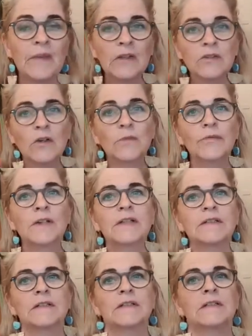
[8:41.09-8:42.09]
So for
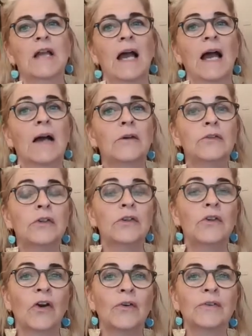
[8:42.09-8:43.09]
instance, how do you
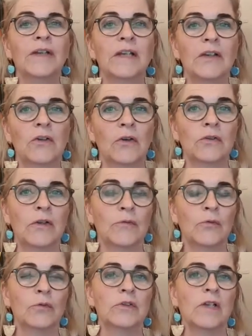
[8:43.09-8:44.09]
know that you don't
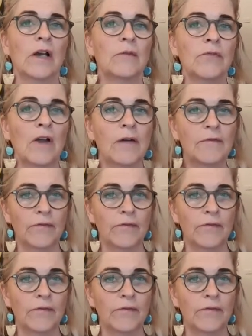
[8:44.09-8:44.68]
have good self-love?